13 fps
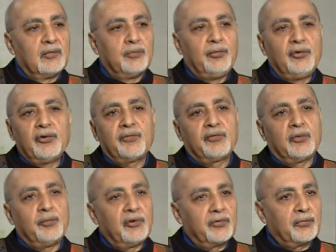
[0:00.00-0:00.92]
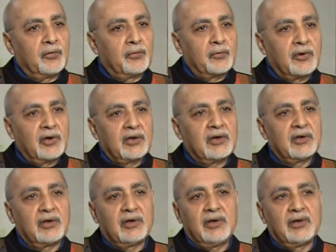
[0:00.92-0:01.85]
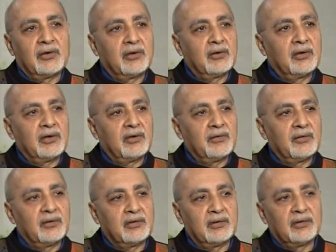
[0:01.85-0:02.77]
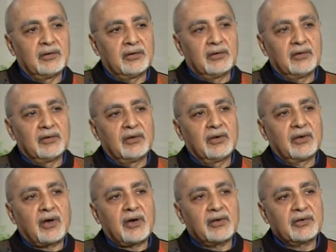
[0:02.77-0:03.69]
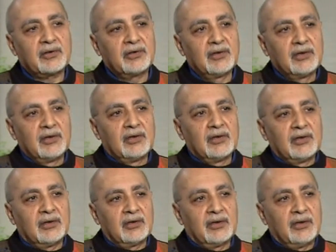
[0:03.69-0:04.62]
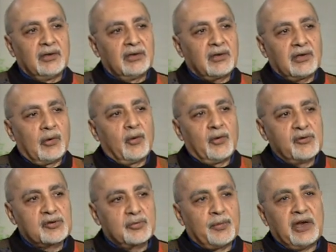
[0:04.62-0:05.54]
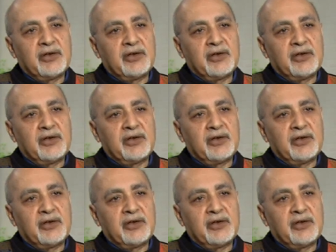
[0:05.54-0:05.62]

Beautiful, beautiful work, not enclosed by